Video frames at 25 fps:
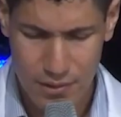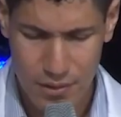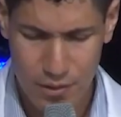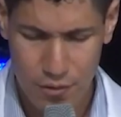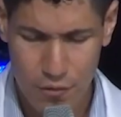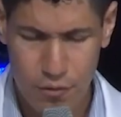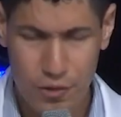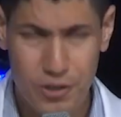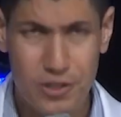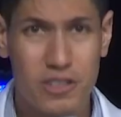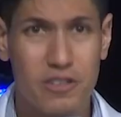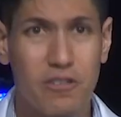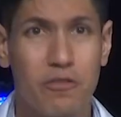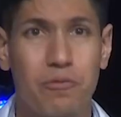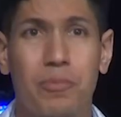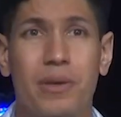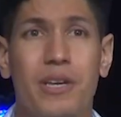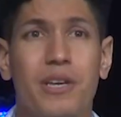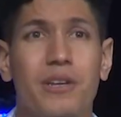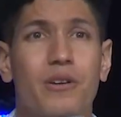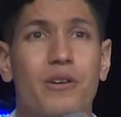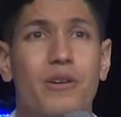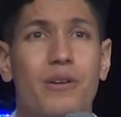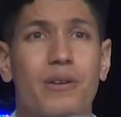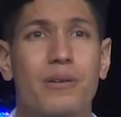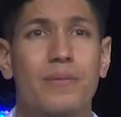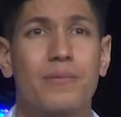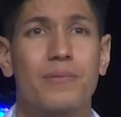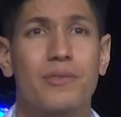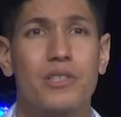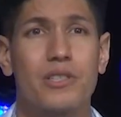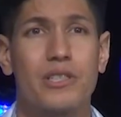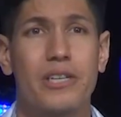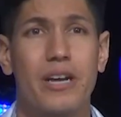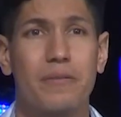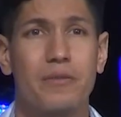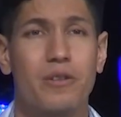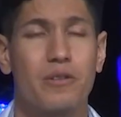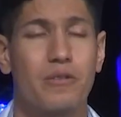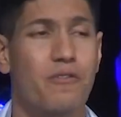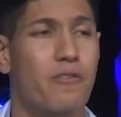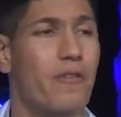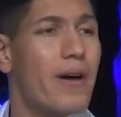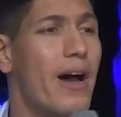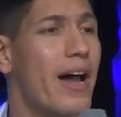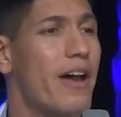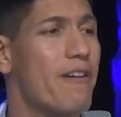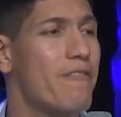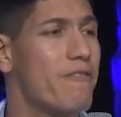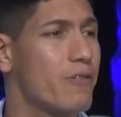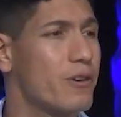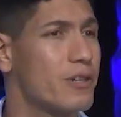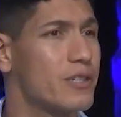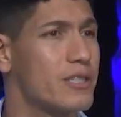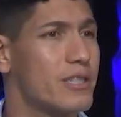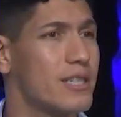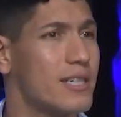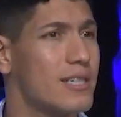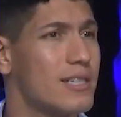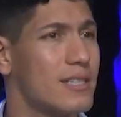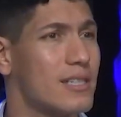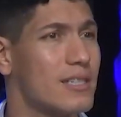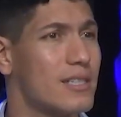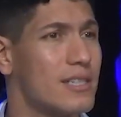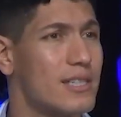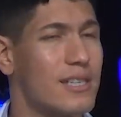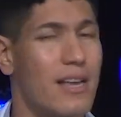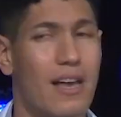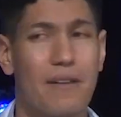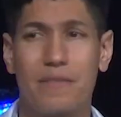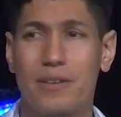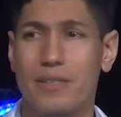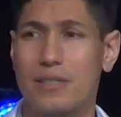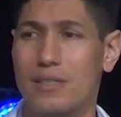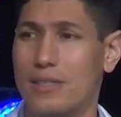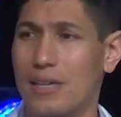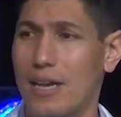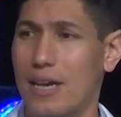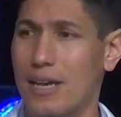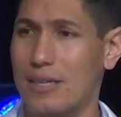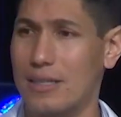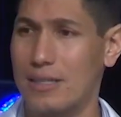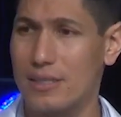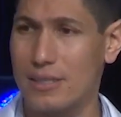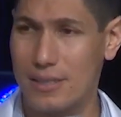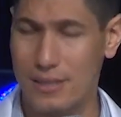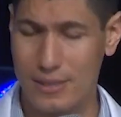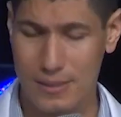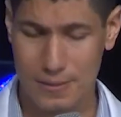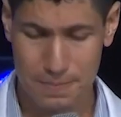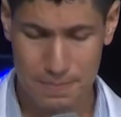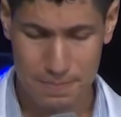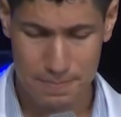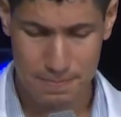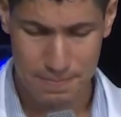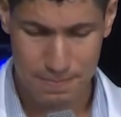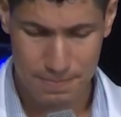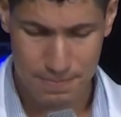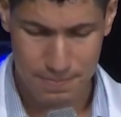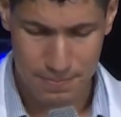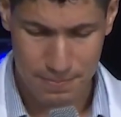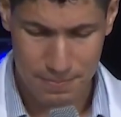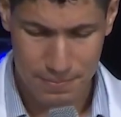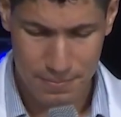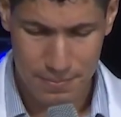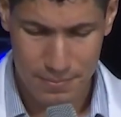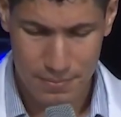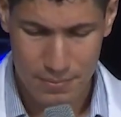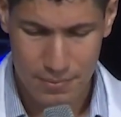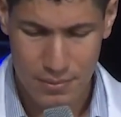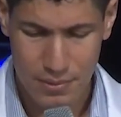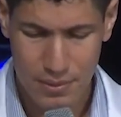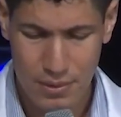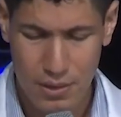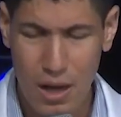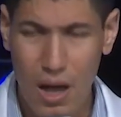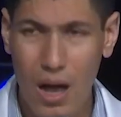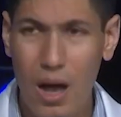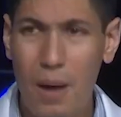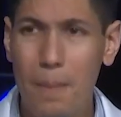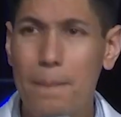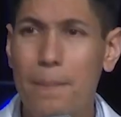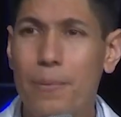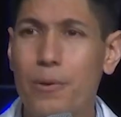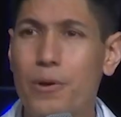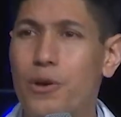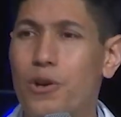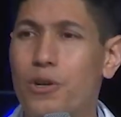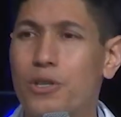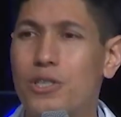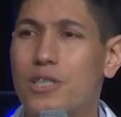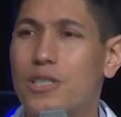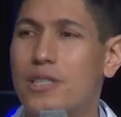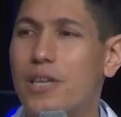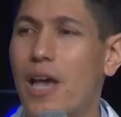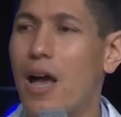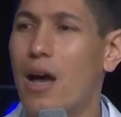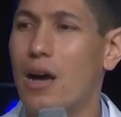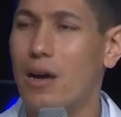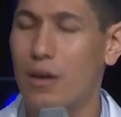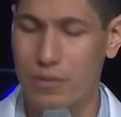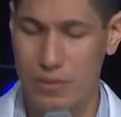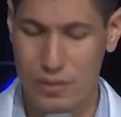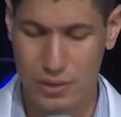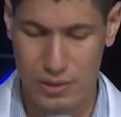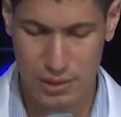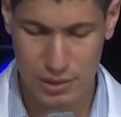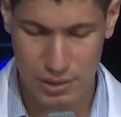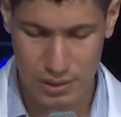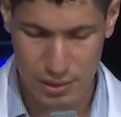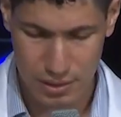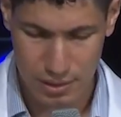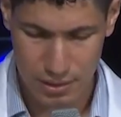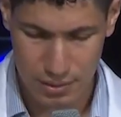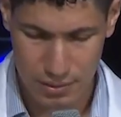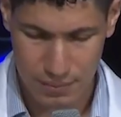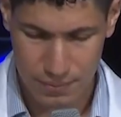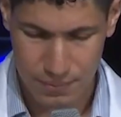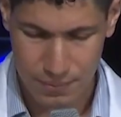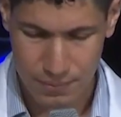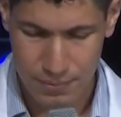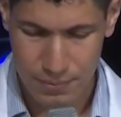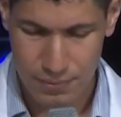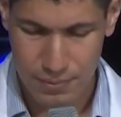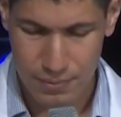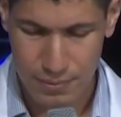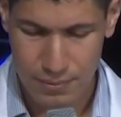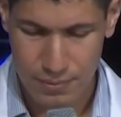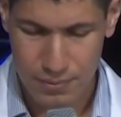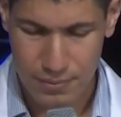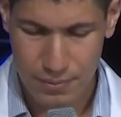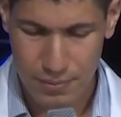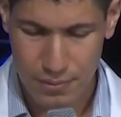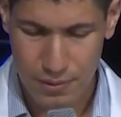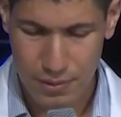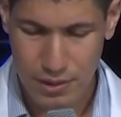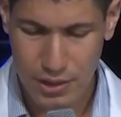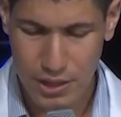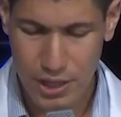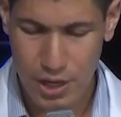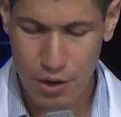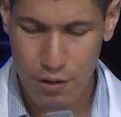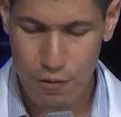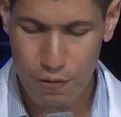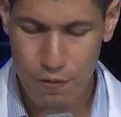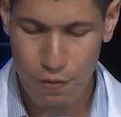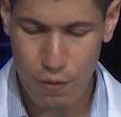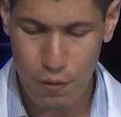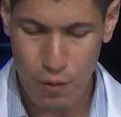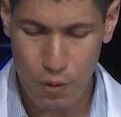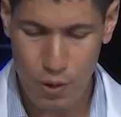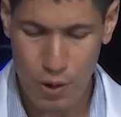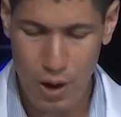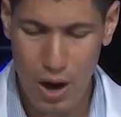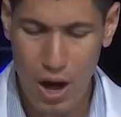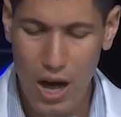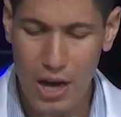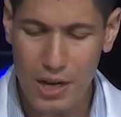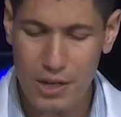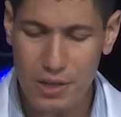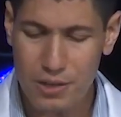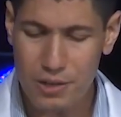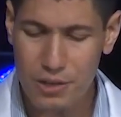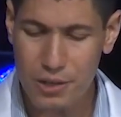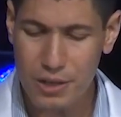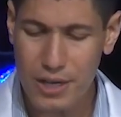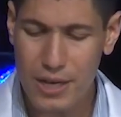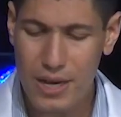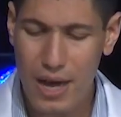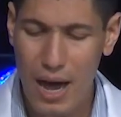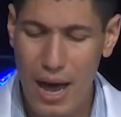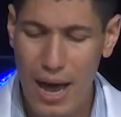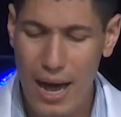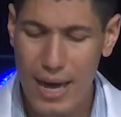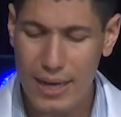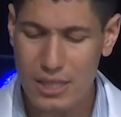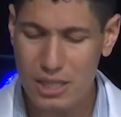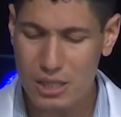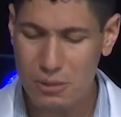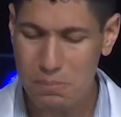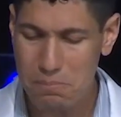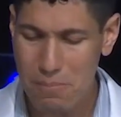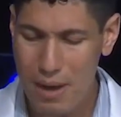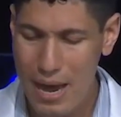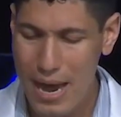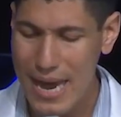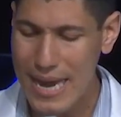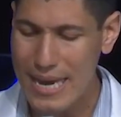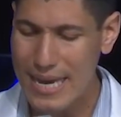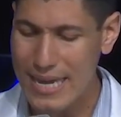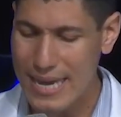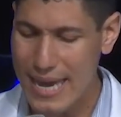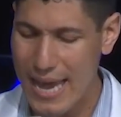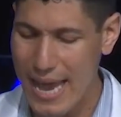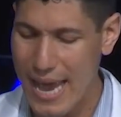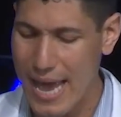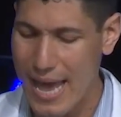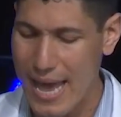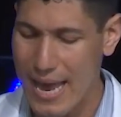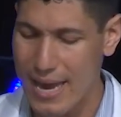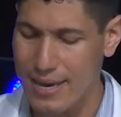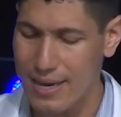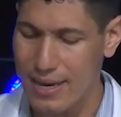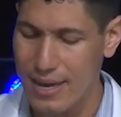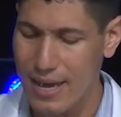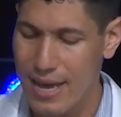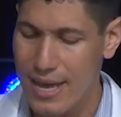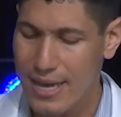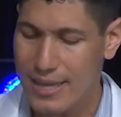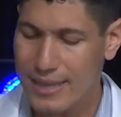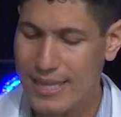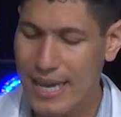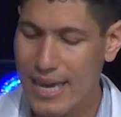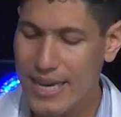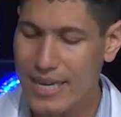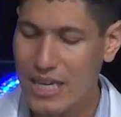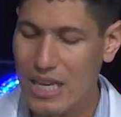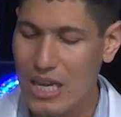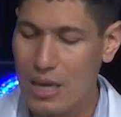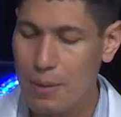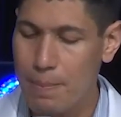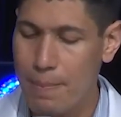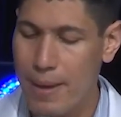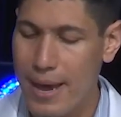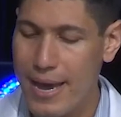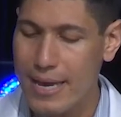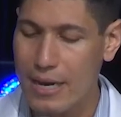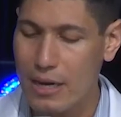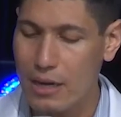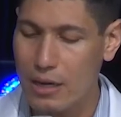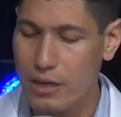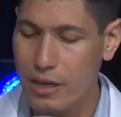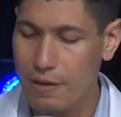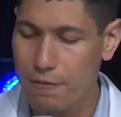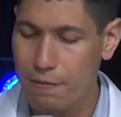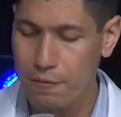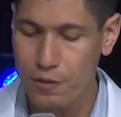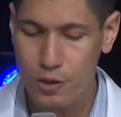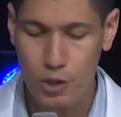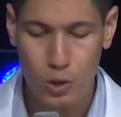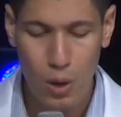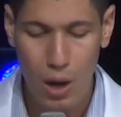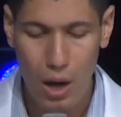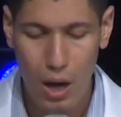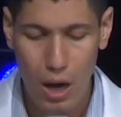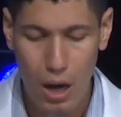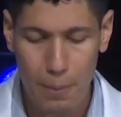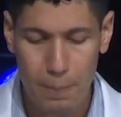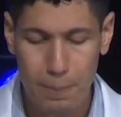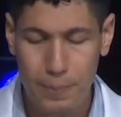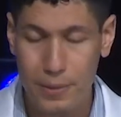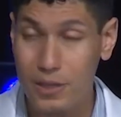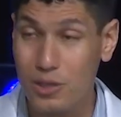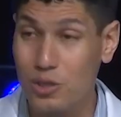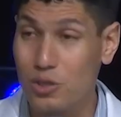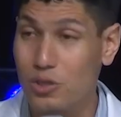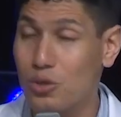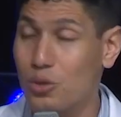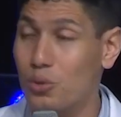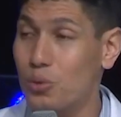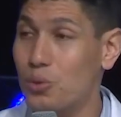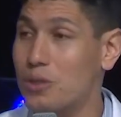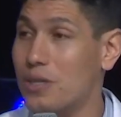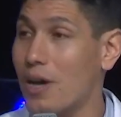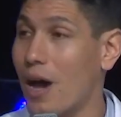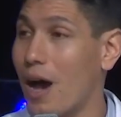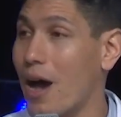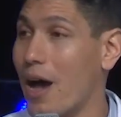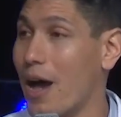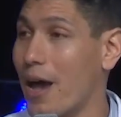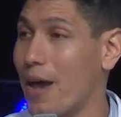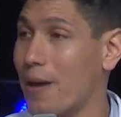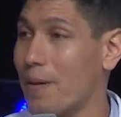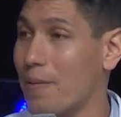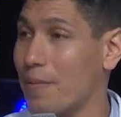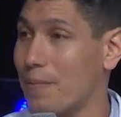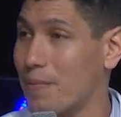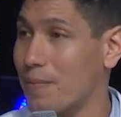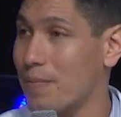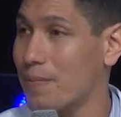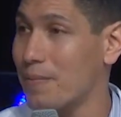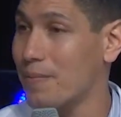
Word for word: First of Peter chapter 5 verse 6 and 7 says, "Humble yourselves therefore under God's mighty hand that he may lift you up in due time.